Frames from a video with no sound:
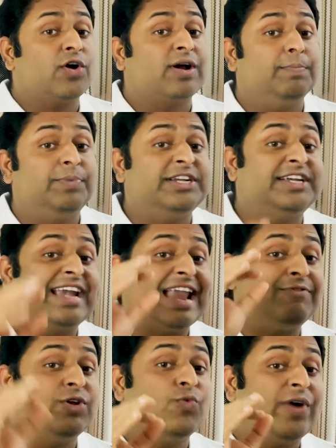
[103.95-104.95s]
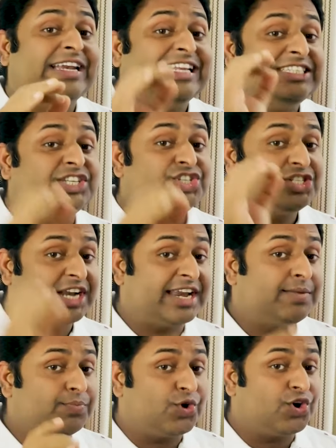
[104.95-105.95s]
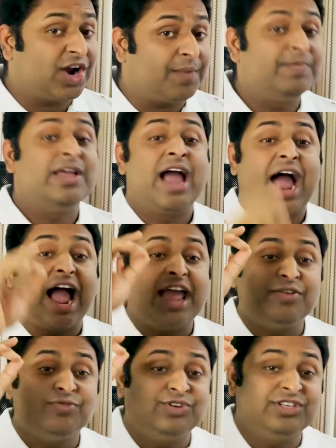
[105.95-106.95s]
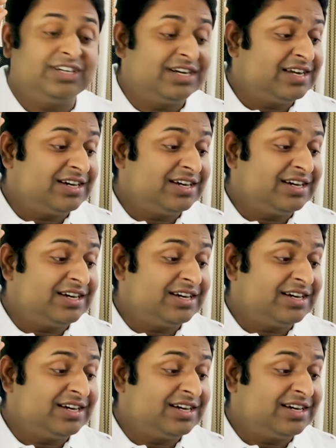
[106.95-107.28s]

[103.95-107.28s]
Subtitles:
have completed level 1 ECG training program, I would